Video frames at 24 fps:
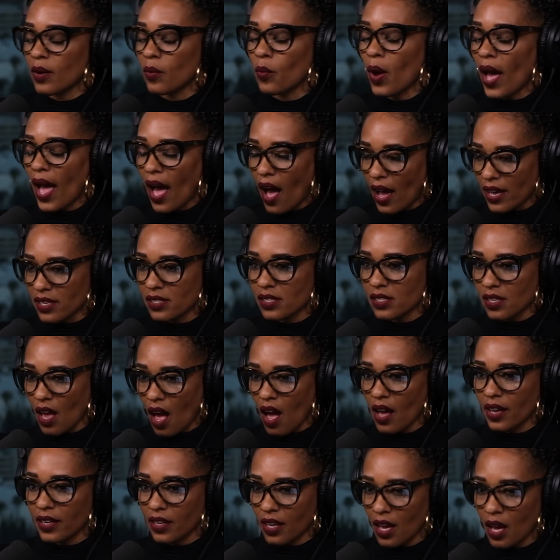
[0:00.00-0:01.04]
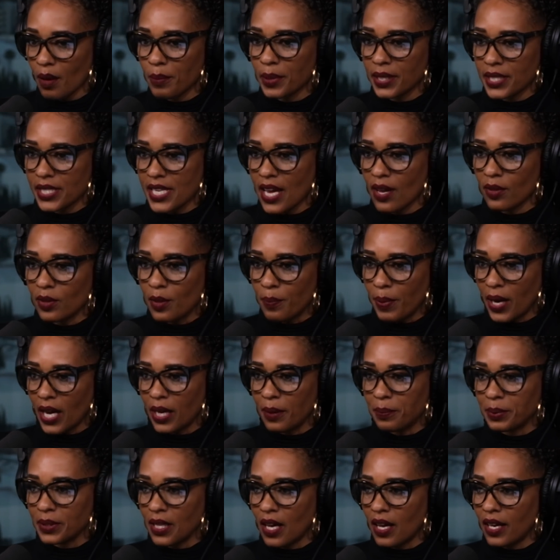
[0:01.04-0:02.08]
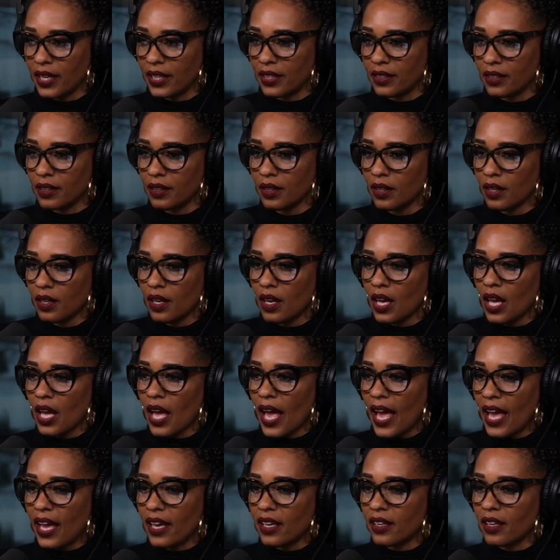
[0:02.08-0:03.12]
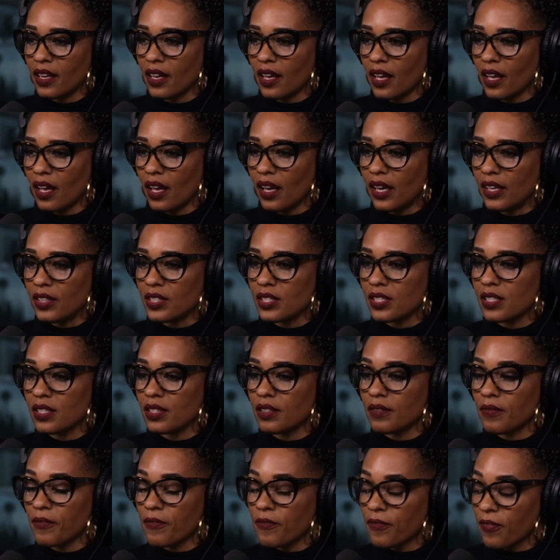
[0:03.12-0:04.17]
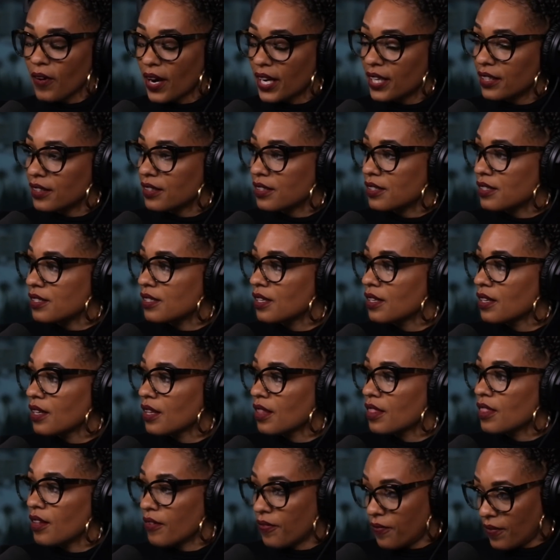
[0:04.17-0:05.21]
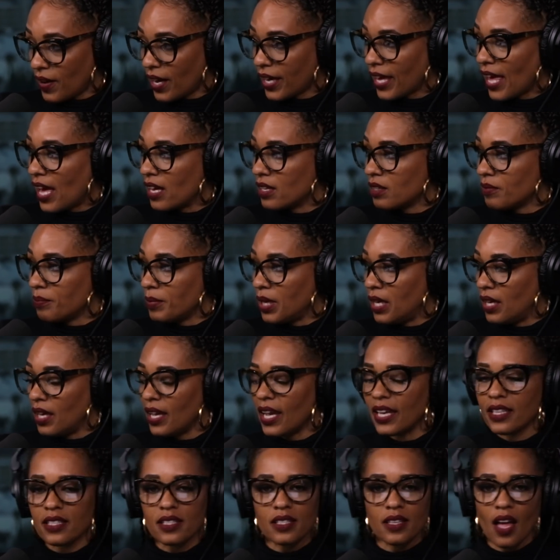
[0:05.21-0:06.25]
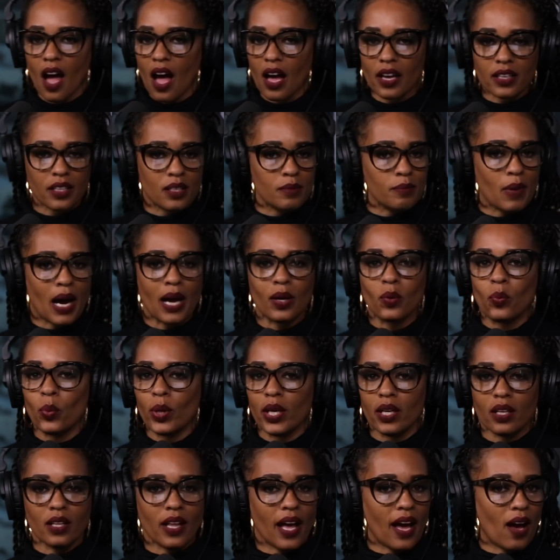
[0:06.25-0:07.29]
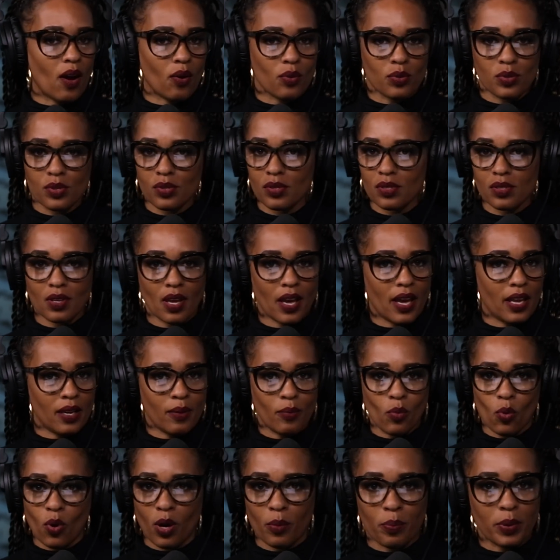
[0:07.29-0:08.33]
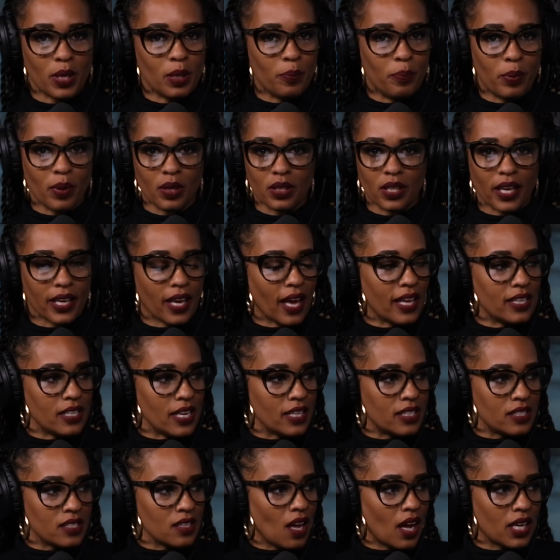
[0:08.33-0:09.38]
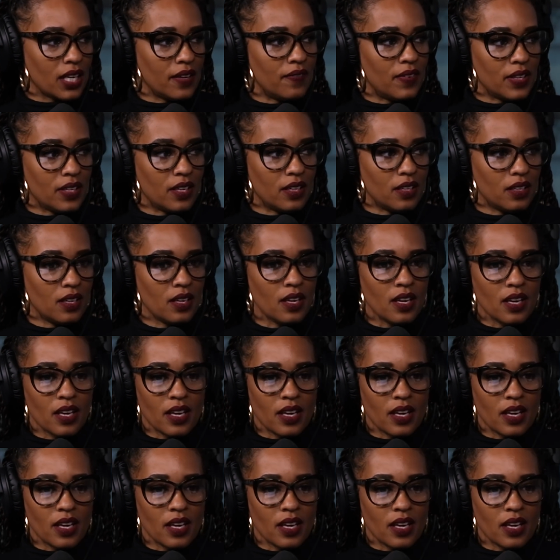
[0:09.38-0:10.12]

that I saw it coming down the pipeline, and it frightened the fuck out of me. It's not in my wheelhouse anymore, people. Like it, it's not even an